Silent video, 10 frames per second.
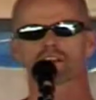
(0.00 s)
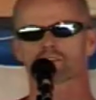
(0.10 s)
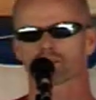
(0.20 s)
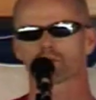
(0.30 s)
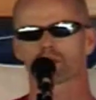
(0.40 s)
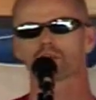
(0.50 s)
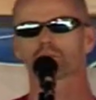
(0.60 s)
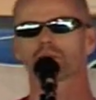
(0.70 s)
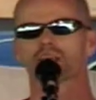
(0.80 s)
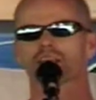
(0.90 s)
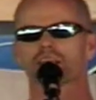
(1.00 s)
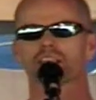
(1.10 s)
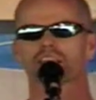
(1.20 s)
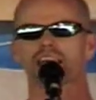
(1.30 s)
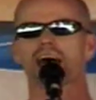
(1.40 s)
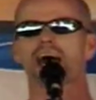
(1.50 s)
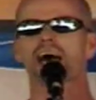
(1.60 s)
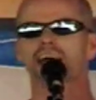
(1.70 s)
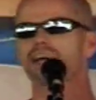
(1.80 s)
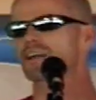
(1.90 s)
and some hit me in the
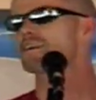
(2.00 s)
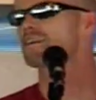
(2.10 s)
eye.